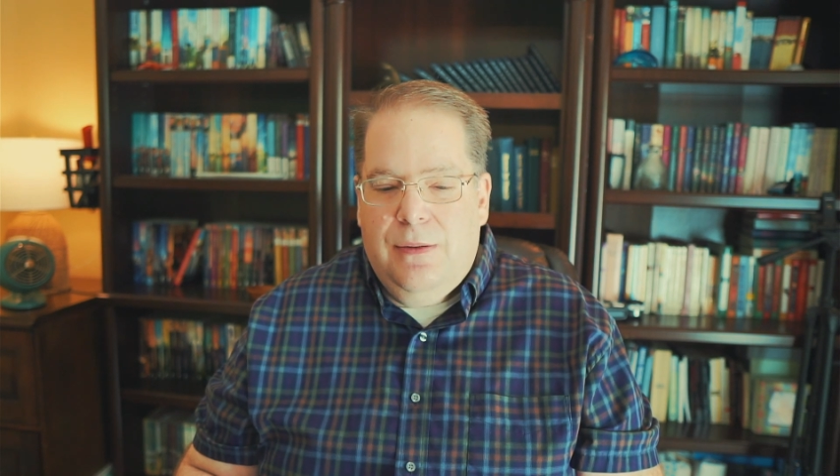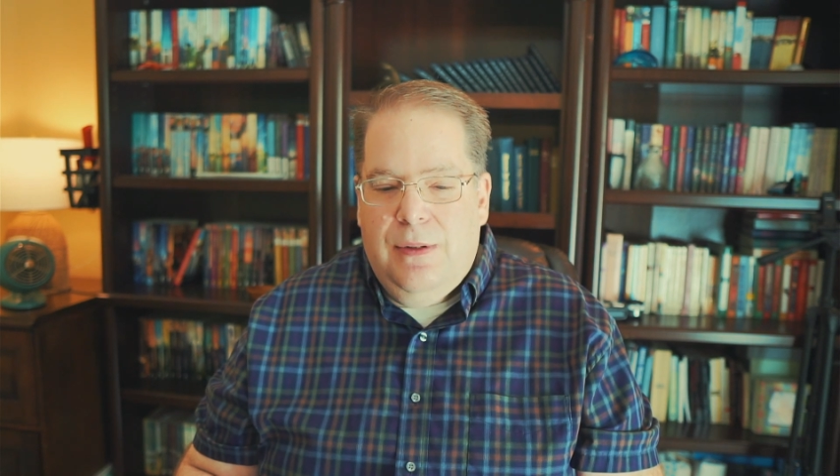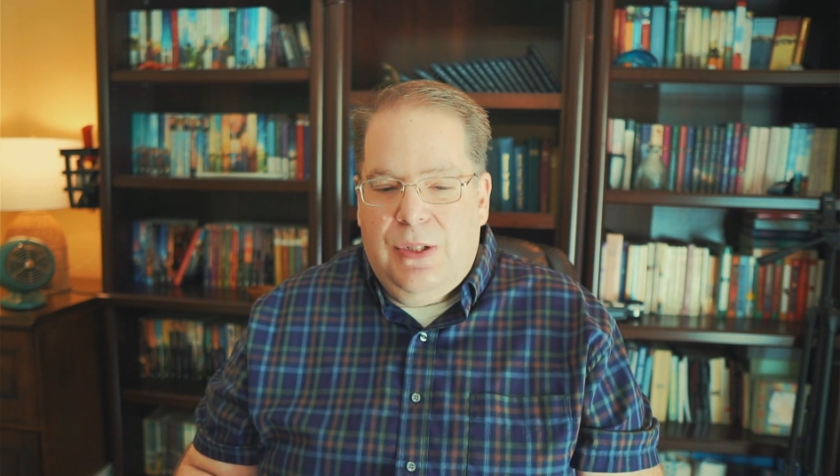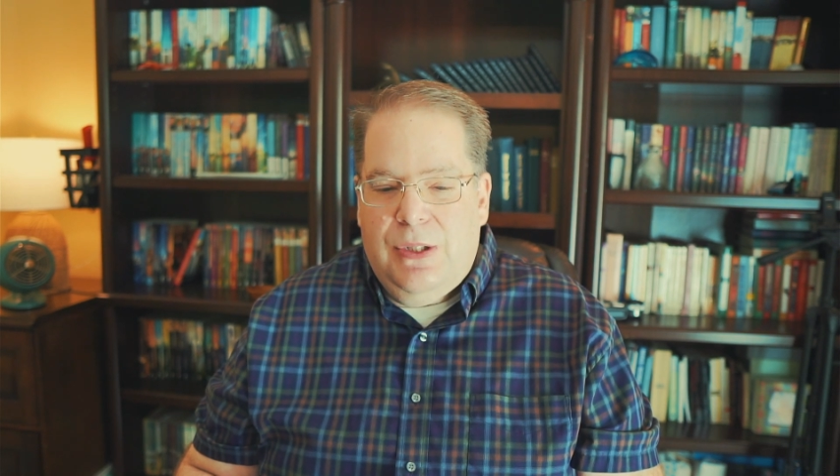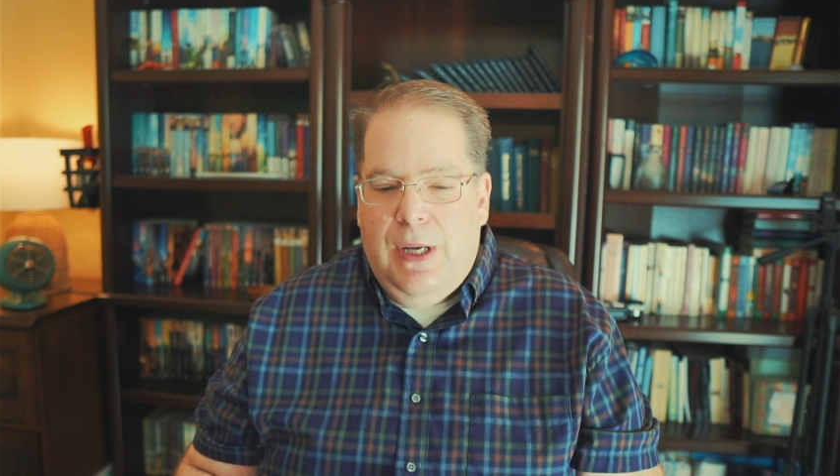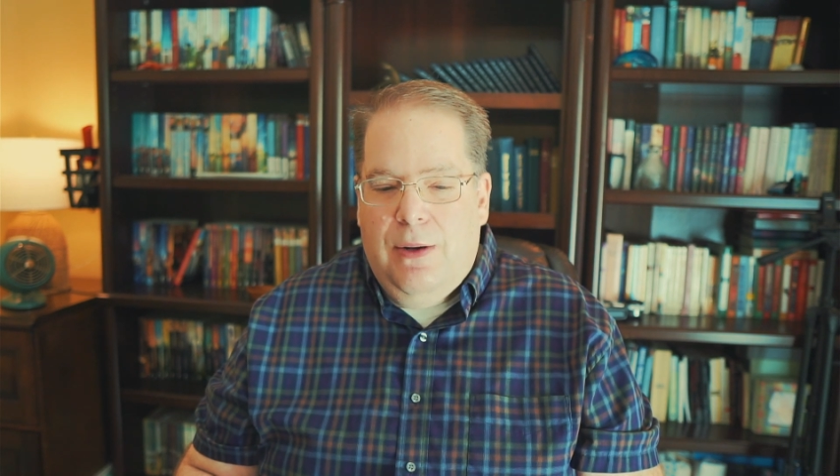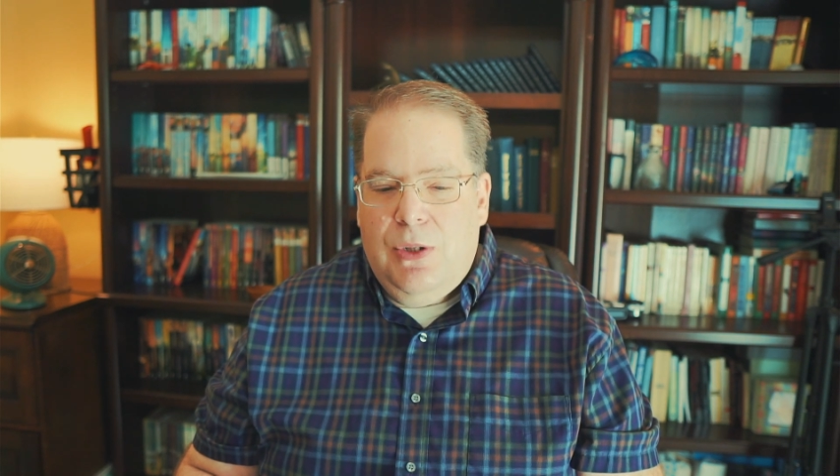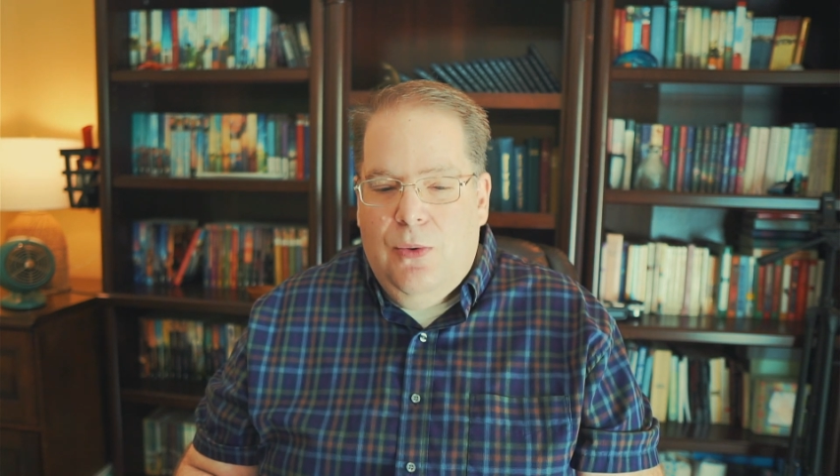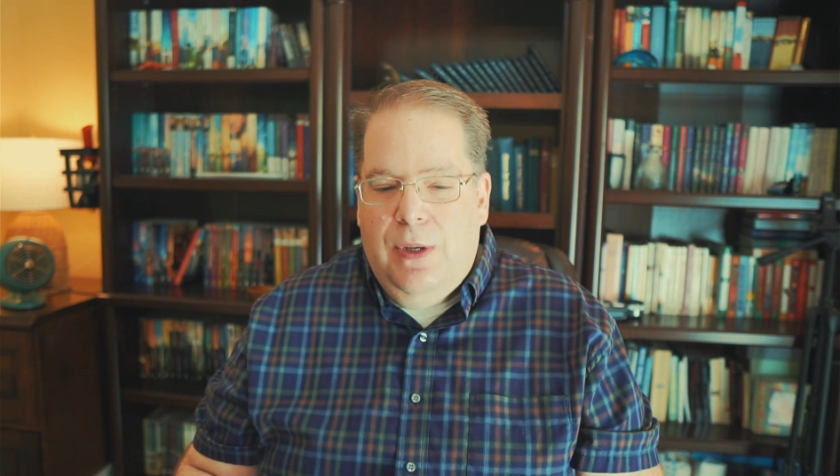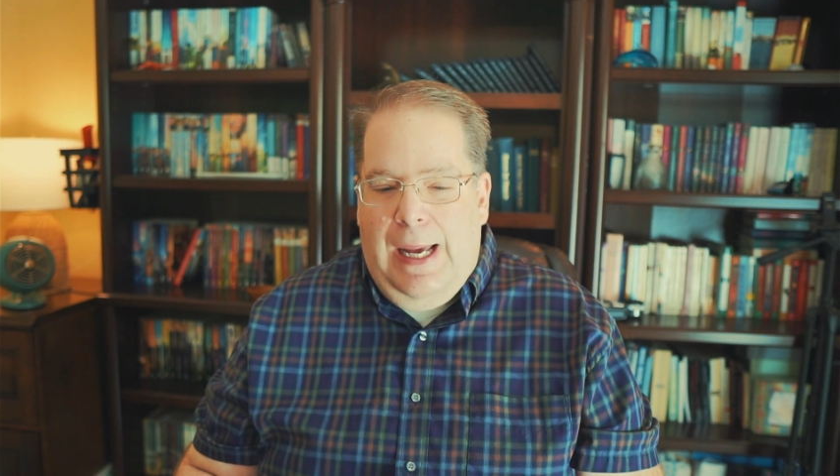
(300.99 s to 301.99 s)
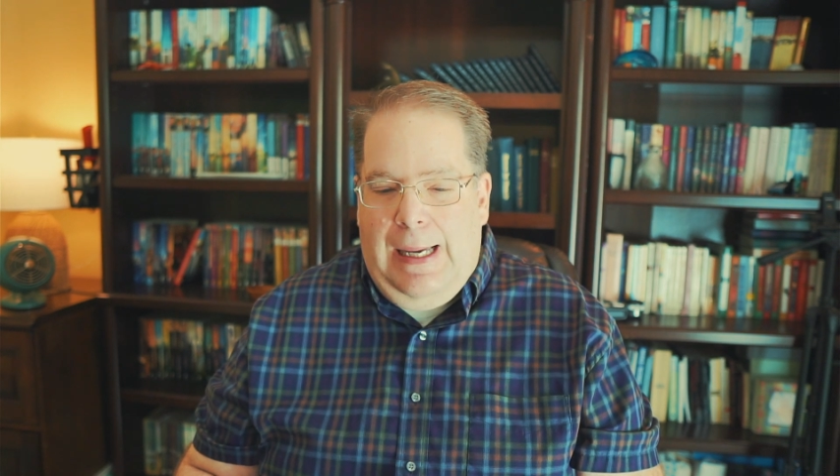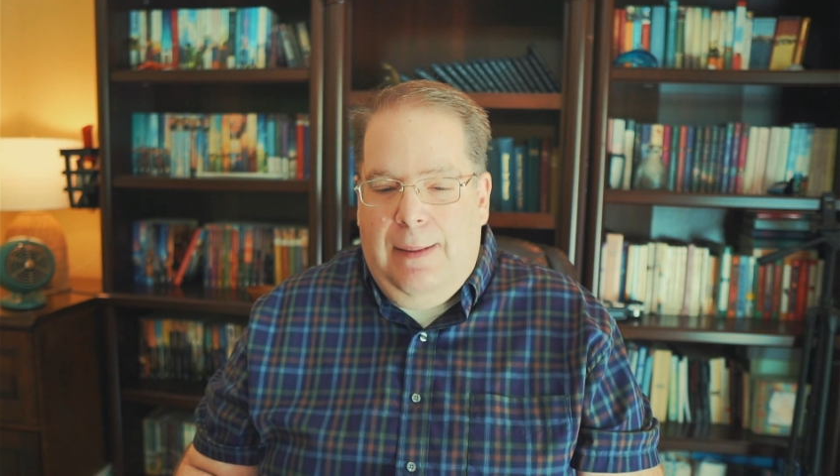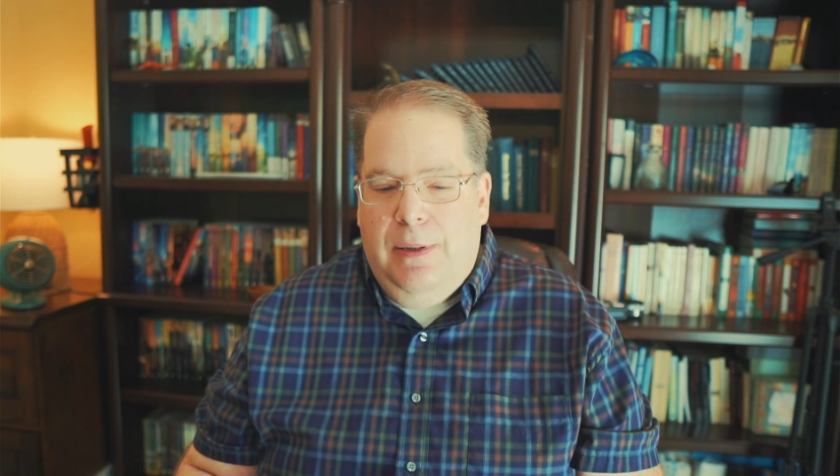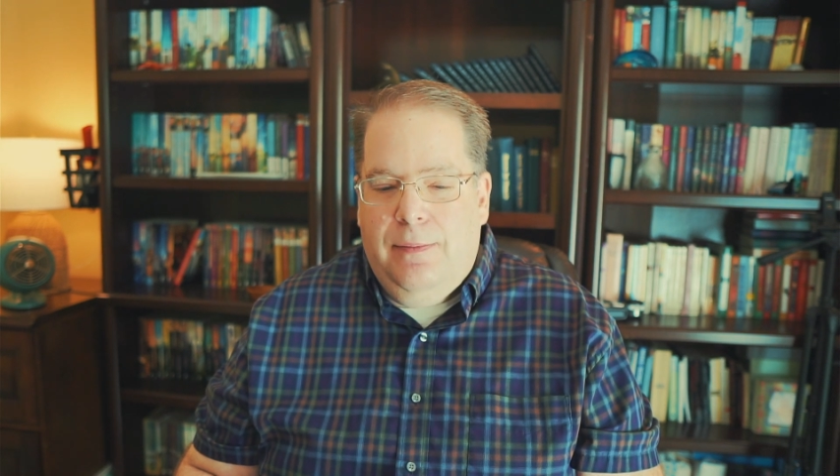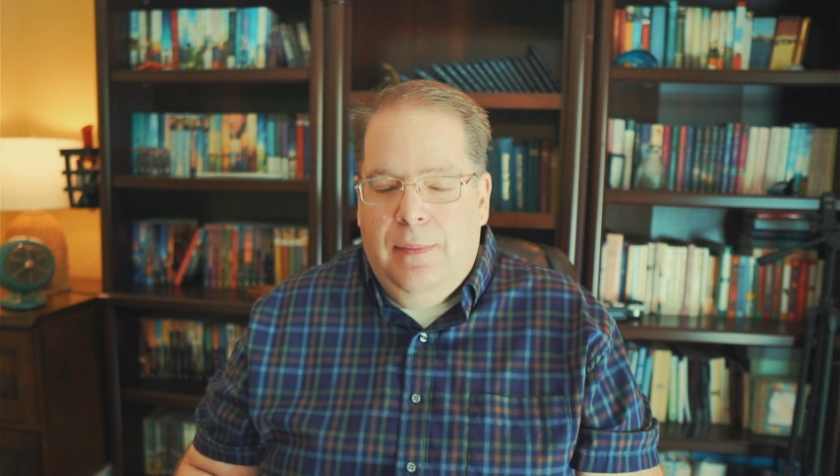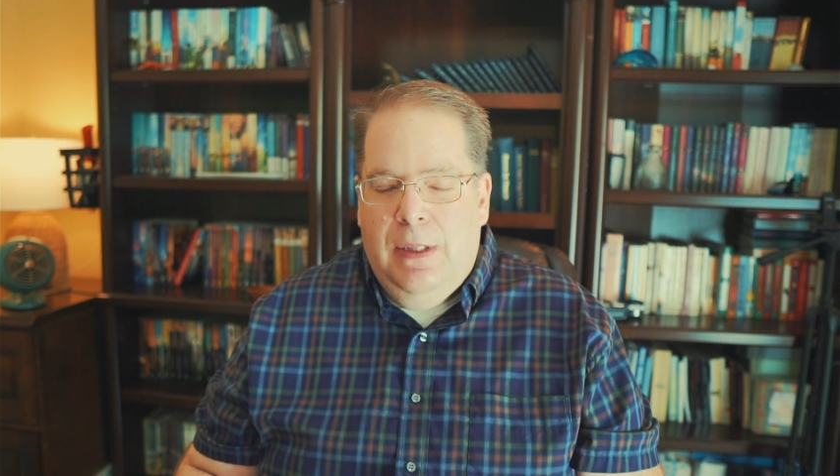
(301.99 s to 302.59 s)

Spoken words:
going to happen.